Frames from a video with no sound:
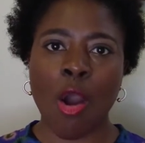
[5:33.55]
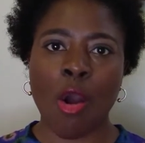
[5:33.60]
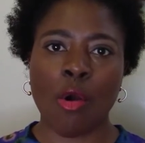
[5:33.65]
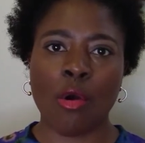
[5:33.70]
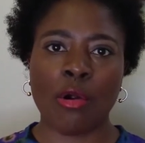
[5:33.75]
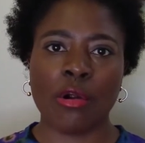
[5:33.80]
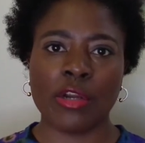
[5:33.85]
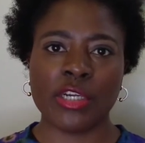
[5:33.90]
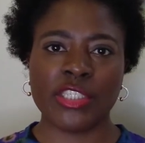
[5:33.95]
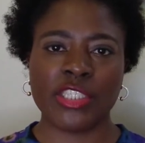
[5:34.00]

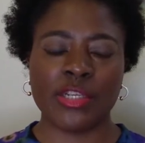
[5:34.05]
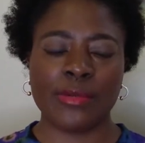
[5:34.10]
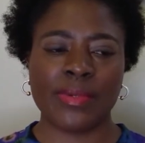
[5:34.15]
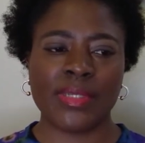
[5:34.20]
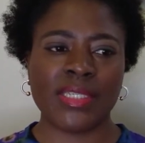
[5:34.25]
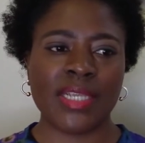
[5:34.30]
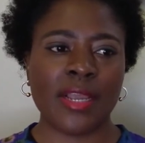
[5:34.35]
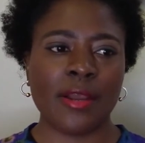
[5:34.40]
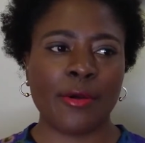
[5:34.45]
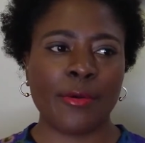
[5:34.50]
Or she
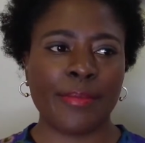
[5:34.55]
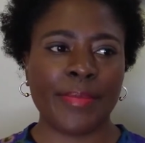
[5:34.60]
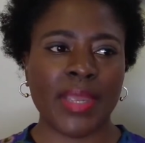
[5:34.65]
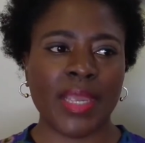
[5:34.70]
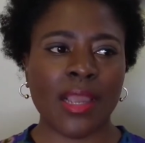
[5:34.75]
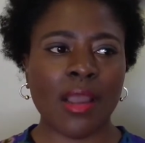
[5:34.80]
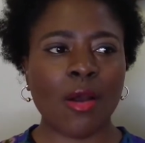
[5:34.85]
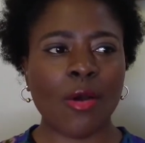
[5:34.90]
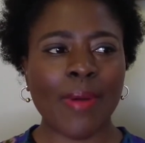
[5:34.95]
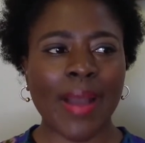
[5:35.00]
would tell
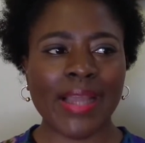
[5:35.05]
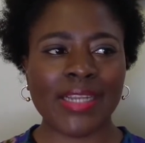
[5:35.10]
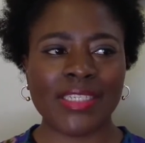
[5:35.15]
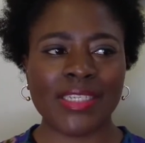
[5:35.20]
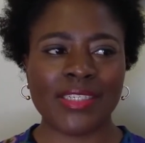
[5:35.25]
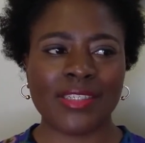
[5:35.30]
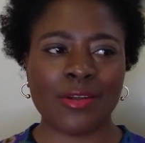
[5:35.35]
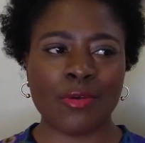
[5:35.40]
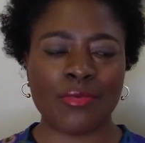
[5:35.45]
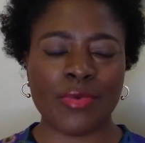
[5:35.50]
me, oh, I
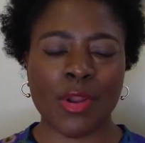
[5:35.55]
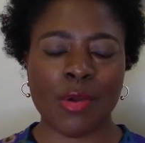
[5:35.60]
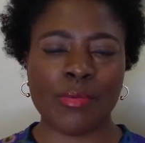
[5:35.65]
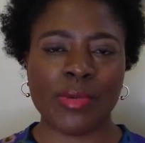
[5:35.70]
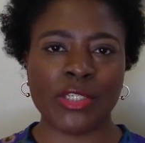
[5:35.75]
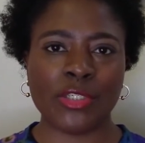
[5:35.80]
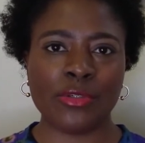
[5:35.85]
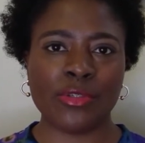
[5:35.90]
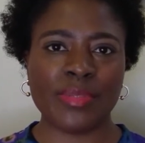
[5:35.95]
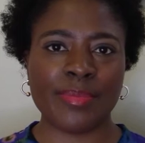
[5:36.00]
just don't know
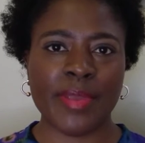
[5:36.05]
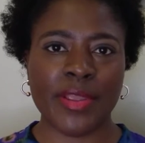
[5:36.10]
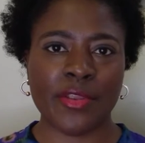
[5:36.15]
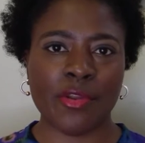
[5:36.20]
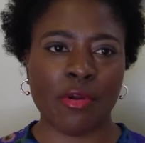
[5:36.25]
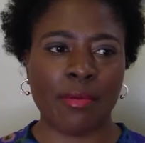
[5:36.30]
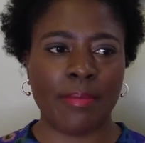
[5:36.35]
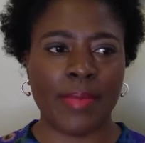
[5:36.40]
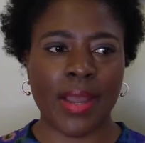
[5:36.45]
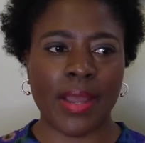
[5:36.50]
what you spend
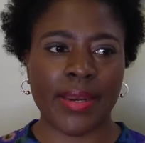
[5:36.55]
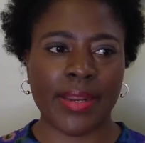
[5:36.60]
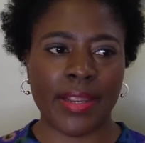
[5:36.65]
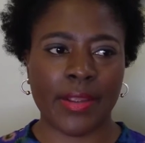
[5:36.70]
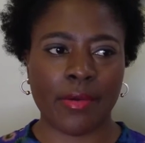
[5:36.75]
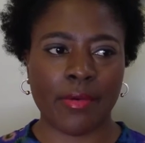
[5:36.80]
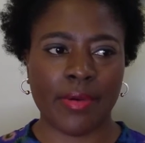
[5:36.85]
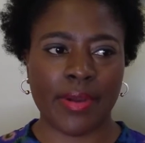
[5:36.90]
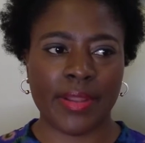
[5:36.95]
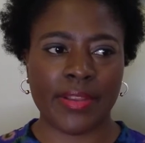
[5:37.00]
your
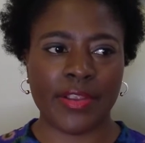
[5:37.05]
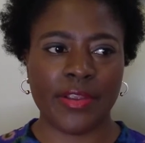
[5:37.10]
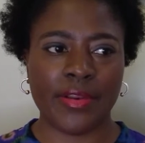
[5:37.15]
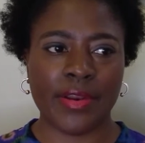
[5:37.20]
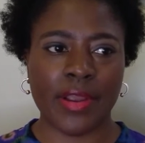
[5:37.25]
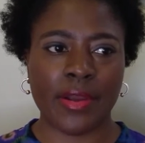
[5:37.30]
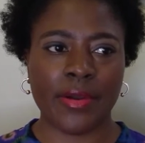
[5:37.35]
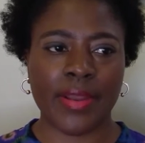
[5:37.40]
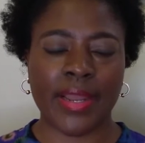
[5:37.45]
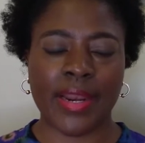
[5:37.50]
money on, you
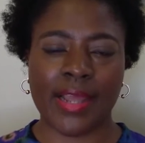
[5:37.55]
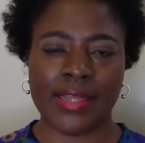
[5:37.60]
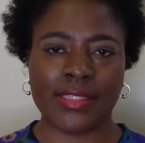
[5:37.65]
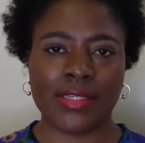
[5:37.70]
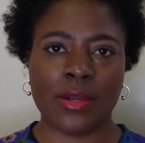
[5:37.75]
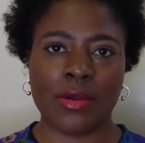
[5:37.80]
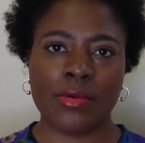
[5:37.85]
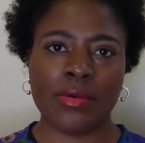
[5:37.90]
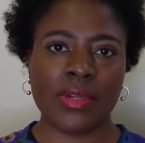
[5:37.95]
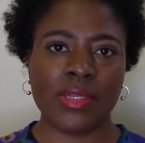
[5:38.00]
know. And I
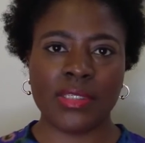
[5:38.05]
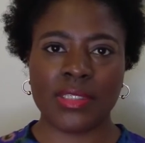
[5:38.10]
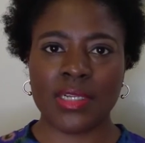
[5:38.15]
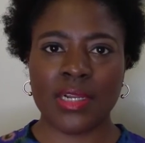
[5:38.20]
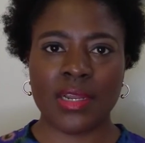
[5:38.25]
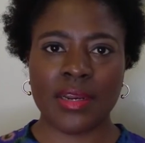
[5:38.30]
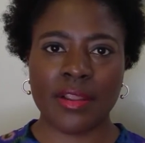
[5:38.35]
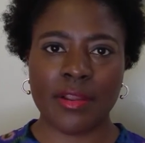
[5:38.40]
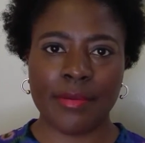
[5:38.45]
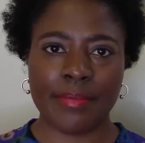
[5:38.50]
told her, it's
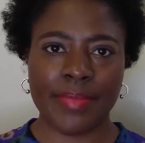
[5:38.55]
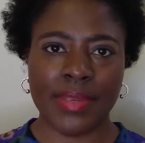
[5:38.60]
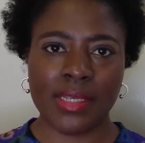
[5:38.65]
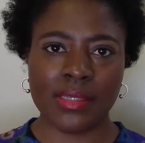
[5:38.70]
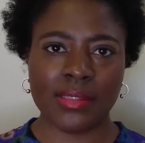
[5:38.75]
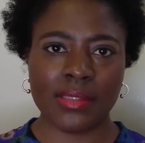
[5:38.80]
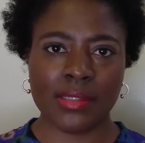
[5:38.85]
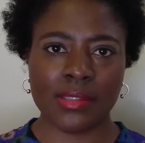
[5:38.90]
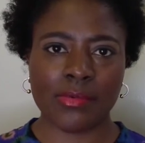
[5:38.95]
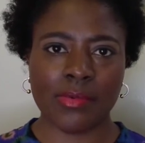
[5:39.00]
none of your
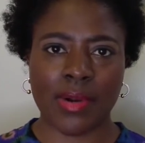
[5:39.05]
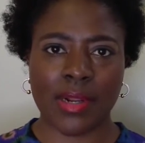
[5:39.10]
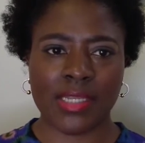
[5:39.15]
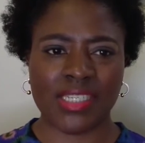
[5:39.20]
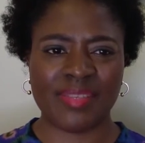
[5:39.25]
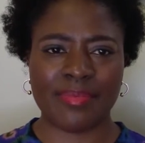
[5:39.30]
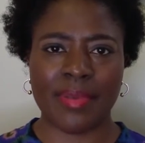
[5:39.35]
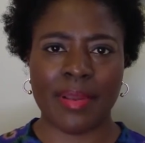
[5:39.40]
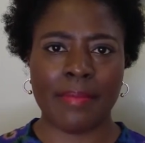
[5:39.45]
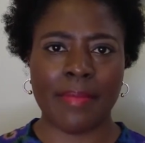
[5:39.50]
business what I
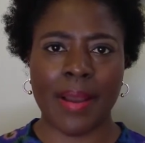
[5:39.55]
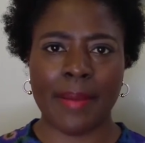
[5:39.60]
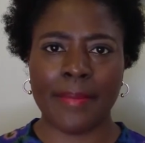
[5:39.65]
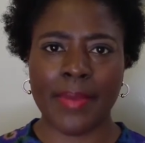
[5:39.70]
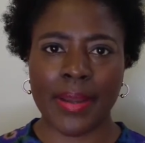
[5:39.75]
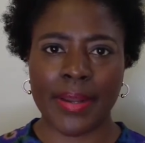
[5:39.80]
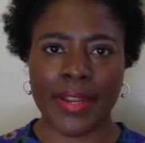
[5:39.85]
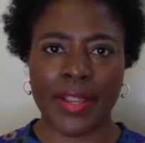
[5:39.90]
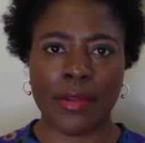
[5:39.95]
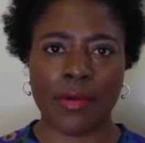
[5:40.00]
spend my
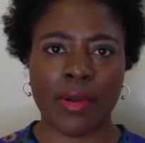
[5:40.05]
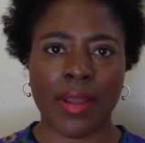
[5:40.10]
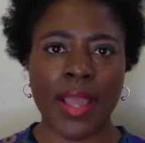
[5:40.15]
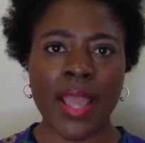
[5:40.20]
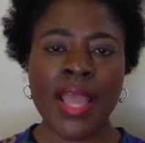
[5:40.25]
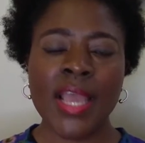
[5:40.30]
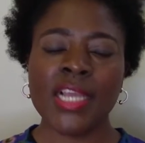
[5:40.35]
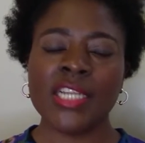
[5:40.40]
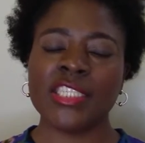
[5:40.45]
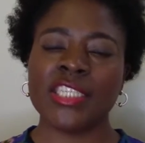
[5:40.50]
money on.
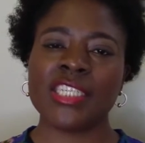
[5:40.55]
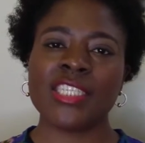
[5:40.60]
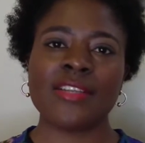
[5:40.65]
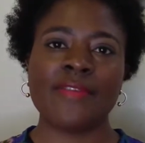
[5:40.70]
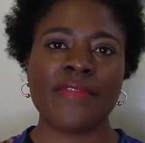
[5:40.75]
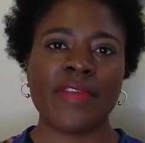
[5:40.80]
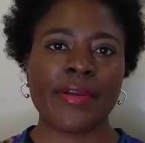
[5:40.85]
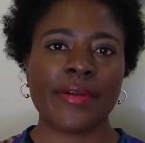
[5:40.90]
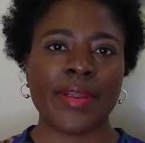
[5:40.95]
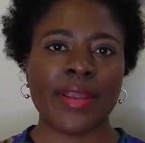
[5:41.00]
Just
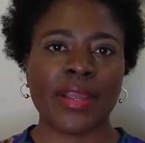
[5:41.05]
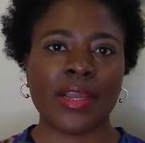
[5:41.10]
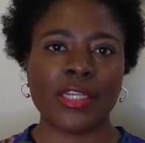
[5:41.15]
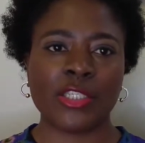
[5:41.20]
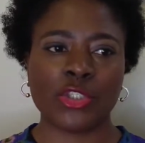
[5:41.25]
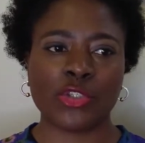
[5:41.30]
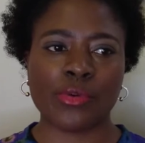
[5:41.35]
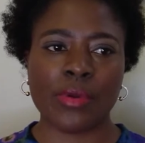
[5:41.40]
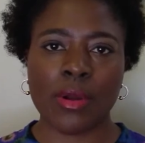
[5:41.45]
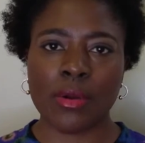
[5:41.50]
a very
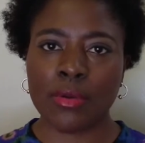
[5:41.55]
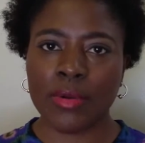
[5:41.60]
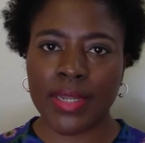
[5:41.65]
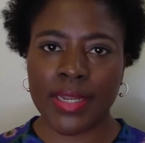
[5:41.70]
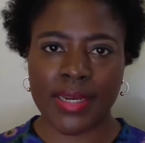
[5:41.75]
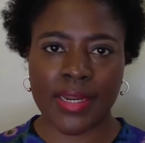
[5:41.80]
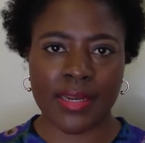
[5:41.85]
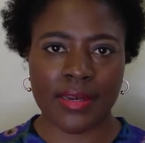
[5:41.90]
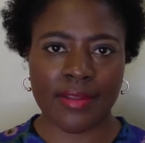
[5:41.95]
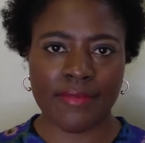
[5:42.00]

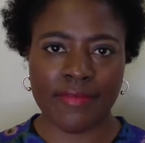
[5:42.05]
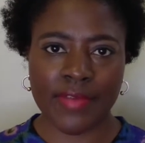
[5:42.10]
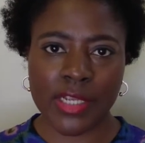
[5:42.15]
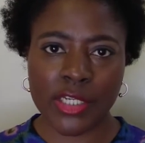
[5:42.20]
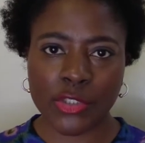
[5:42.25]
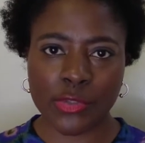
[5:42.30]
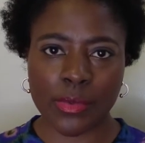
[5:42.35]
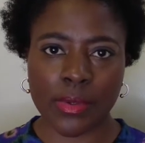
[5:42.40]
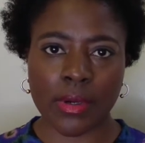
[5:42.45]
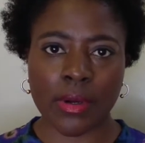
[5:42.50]
controlling
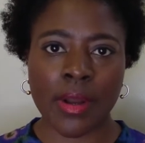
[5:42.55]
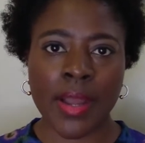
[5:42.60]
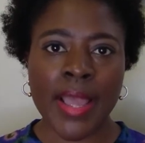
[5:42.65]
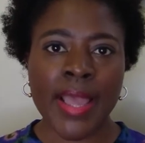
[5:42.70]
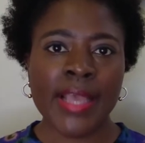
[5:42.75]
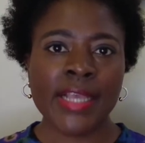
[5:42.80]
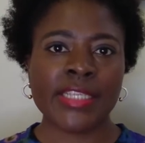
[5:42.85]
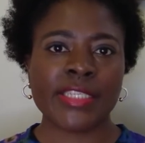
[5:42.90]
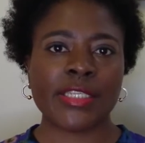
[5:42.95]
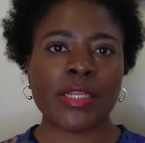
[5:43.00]
individual.
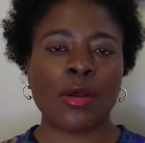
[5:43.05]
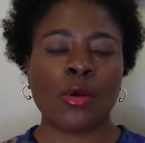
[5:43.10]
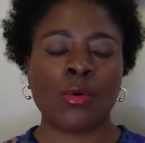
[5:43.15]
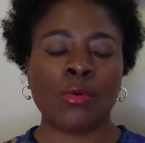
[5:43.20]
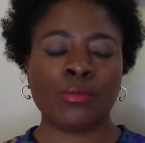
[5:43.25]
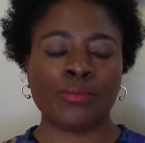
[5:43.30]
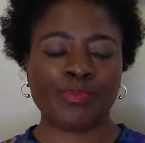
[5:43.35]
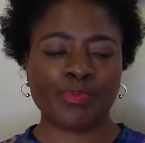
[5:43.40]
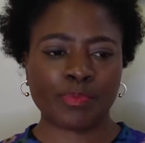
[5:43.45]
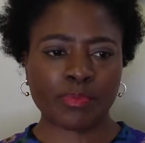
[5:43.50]

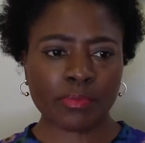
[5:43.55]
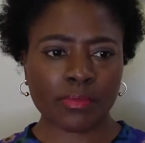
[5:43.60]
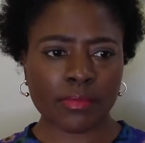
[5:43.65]
So